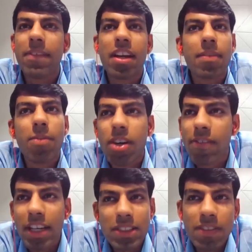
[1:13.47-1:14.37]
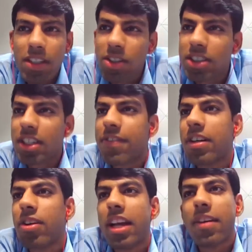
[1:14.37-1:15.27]
bring in more investment or stuff
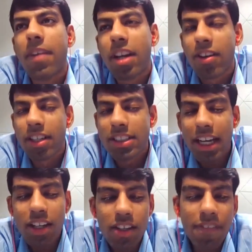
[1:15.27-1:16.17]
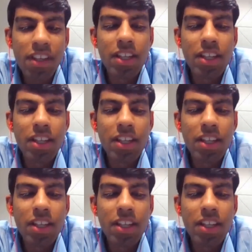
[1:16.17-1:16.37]
into like a particular sector.